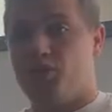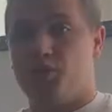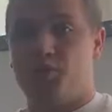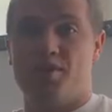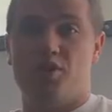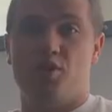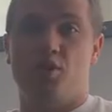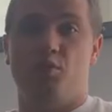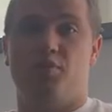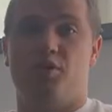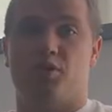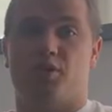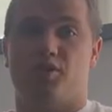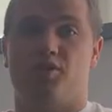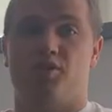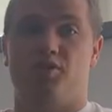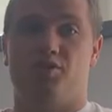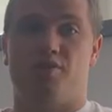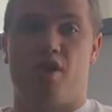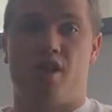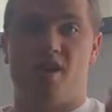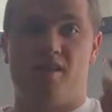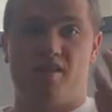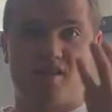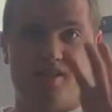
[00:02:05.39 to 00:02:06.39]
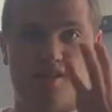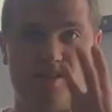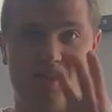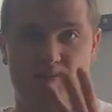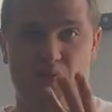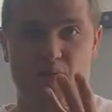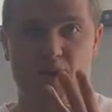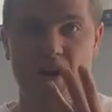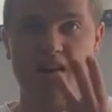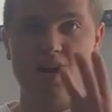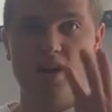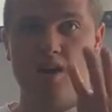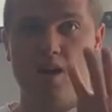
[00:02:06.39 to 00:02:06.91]
you in your books to write
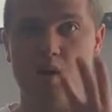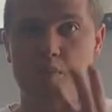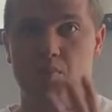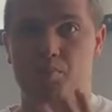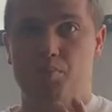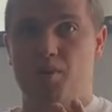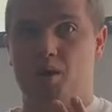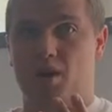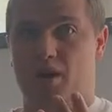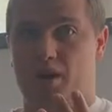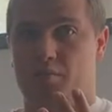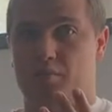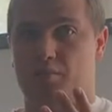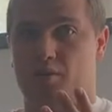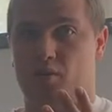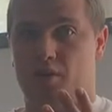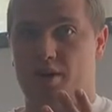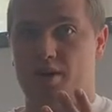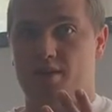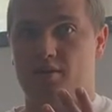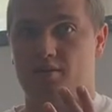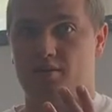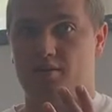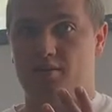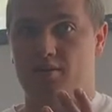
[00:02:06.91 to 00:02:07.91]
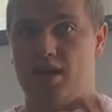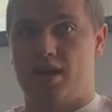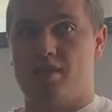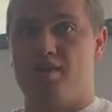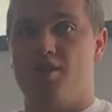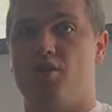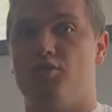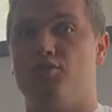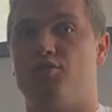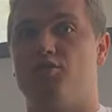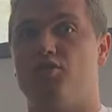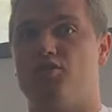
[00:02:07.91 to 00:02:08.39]
three bullet points, and those